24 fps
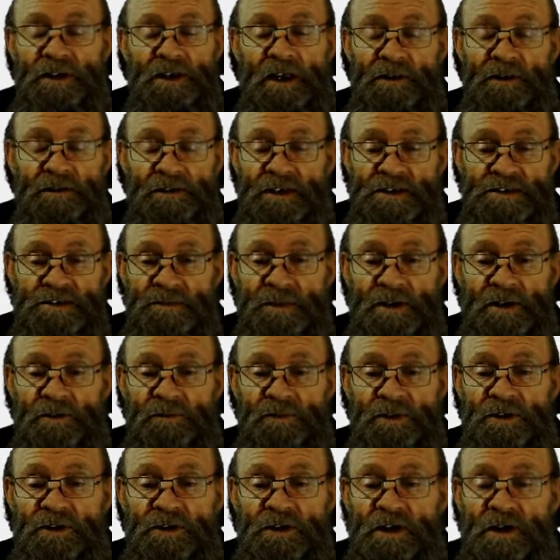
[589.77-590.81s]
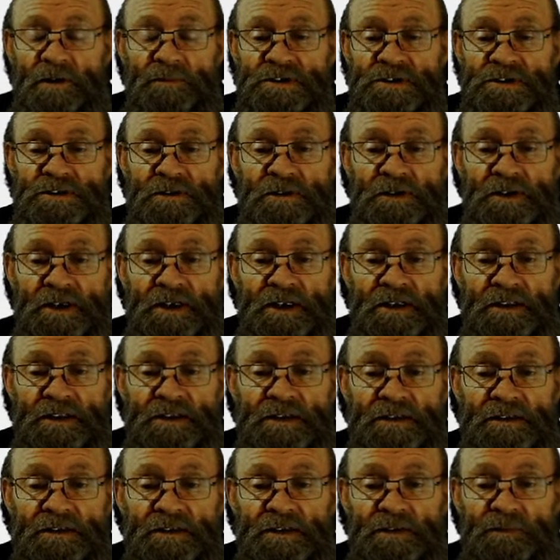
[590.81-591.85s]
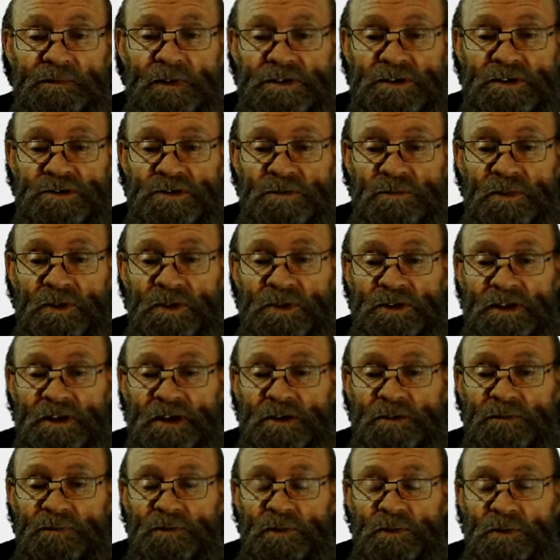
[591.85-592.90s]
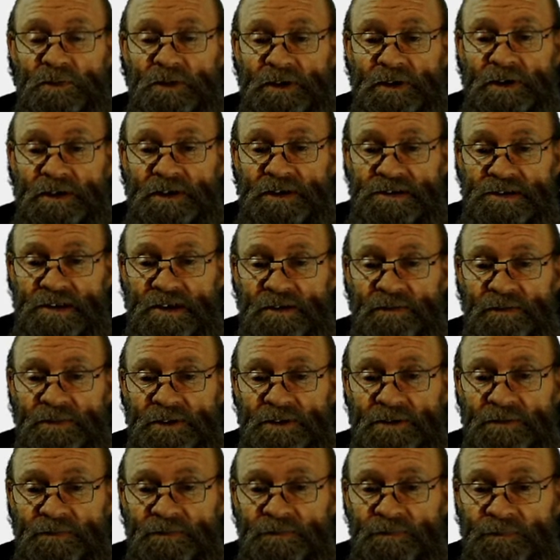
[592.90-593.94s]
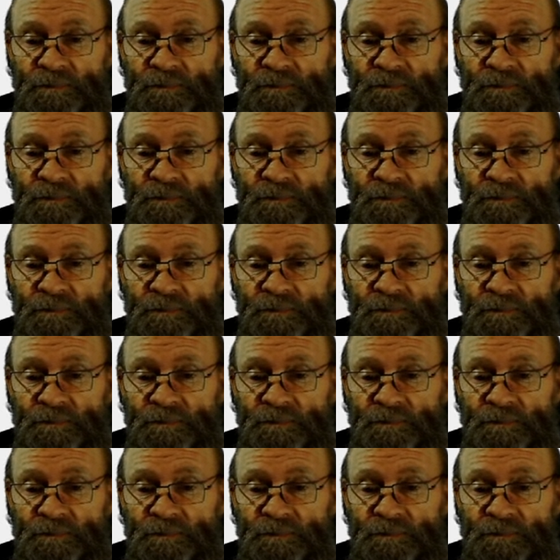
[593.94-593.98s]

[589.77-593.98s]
It doesn't matter where you are. I'm just looking at the function block now for an example.